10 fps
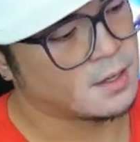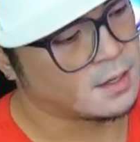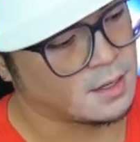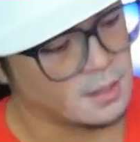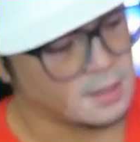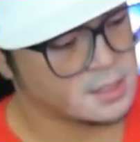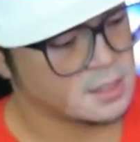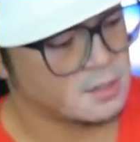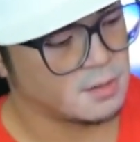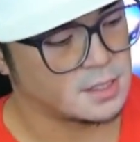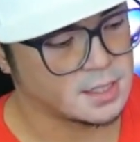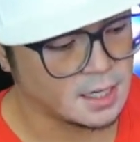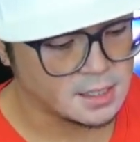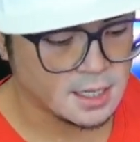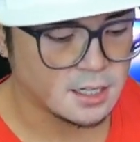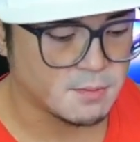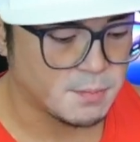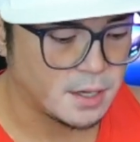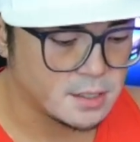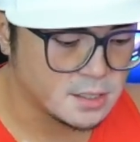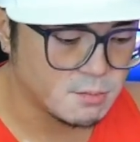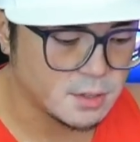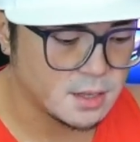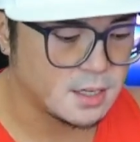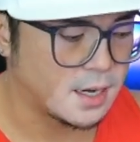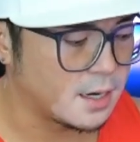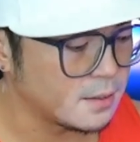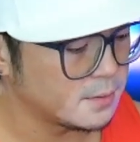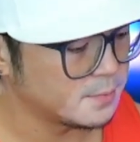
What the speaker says: And let's do the side-side comparison with the Nair.